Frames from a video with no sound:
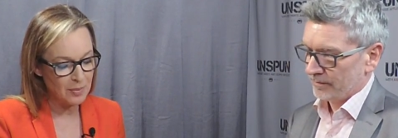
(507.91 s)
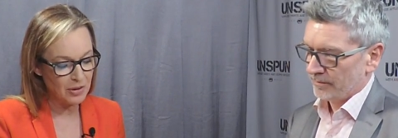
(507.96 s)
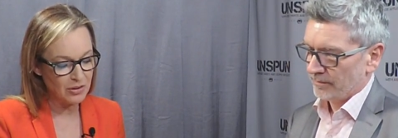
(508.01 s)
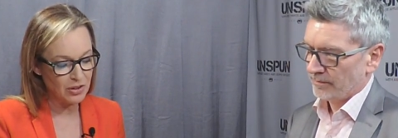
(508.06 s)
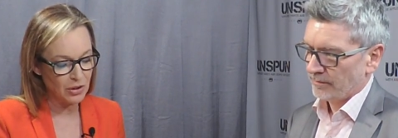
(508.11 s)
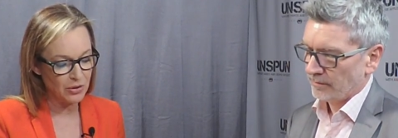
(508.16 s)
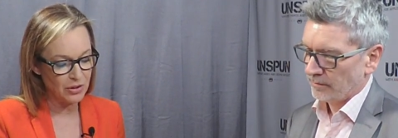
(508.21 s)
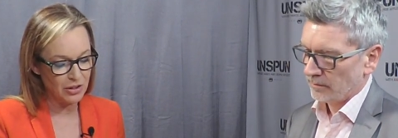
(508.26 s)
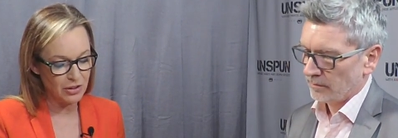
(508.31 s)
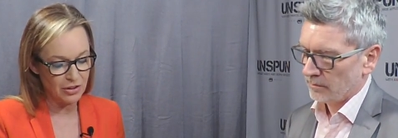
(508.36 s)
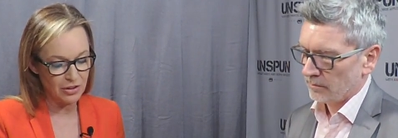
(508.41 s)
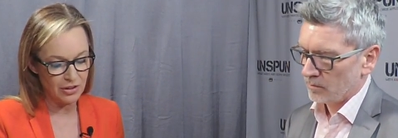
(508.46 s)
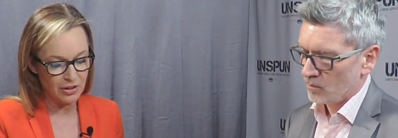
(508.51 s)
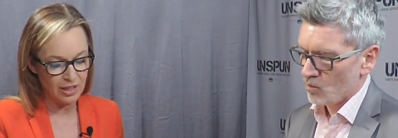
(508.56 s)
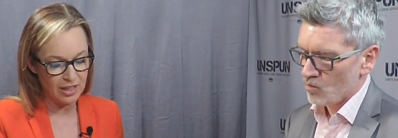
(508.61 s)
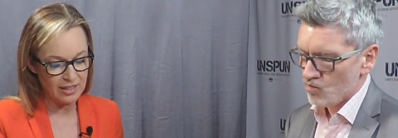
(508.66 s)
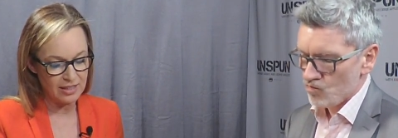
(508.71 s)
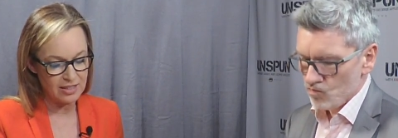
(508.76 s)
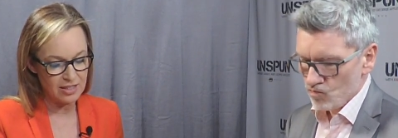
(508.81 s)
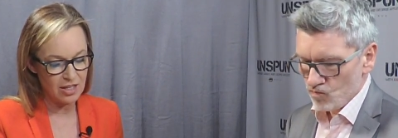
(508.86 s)
Speaker 1: about, though,
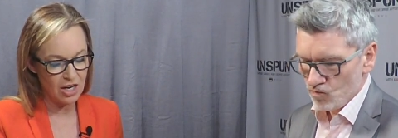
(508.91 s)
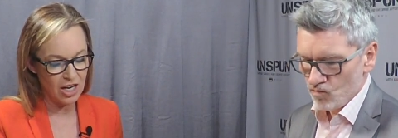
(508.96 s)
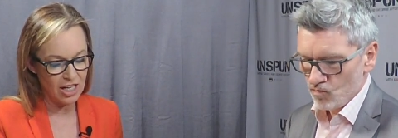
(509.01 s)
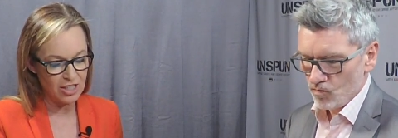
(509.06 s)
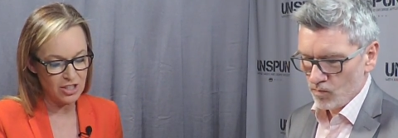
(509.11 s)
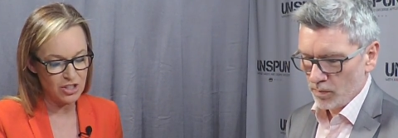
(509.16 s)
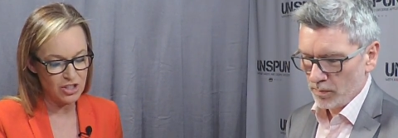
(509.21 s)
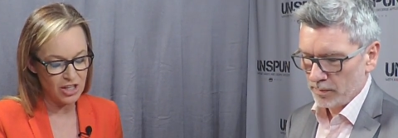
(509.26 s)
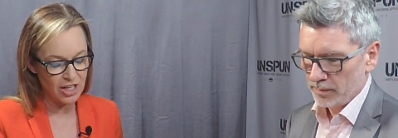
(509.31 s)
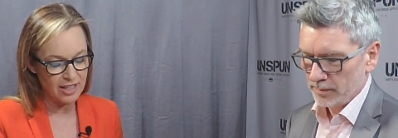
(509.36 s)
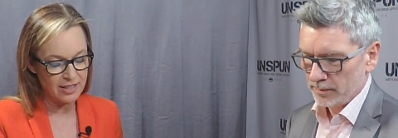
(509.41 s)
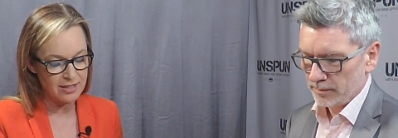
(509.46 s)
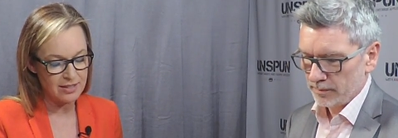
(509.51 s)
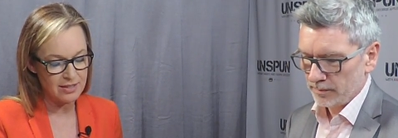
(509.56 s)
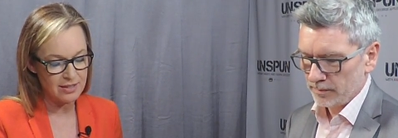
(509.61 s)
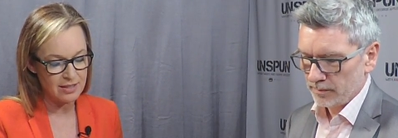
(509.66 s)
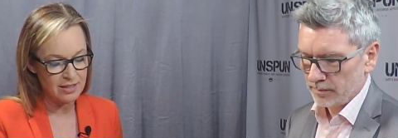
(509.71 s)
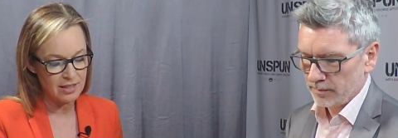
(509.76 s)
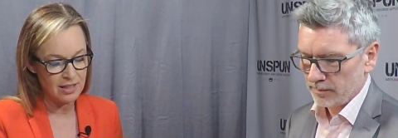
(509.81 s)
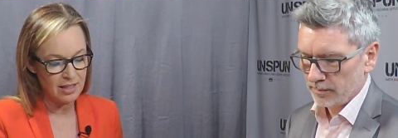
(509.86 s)
it's not
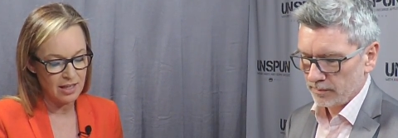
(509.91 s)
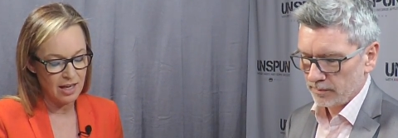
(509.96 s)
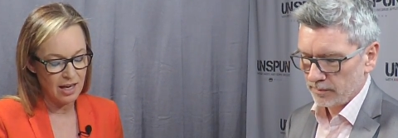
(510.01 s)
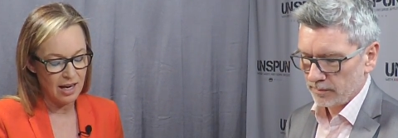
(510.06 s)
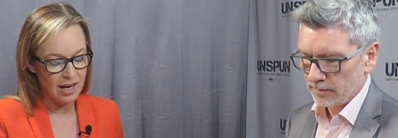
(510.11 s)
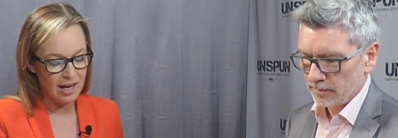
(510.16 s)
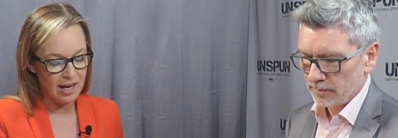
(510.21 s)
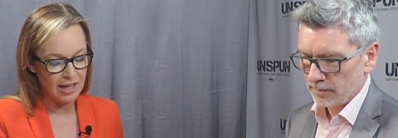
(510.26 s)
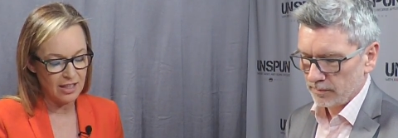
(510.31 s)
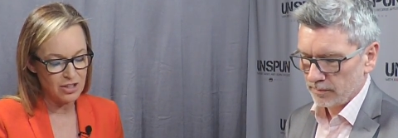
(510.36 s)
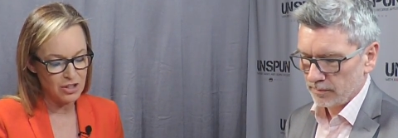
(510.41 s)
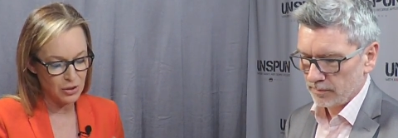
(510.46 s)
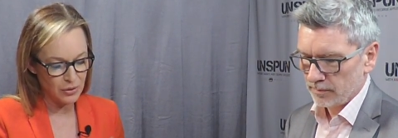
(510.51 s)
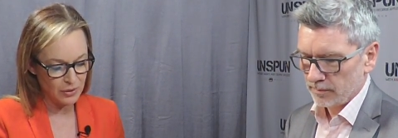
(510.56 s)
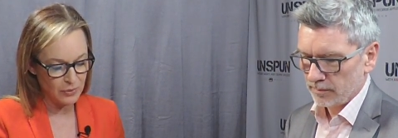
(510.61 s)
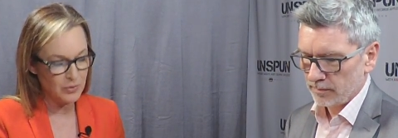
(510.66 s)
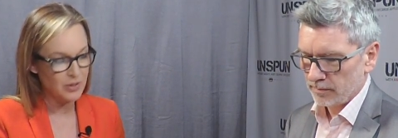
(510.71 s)
just Jody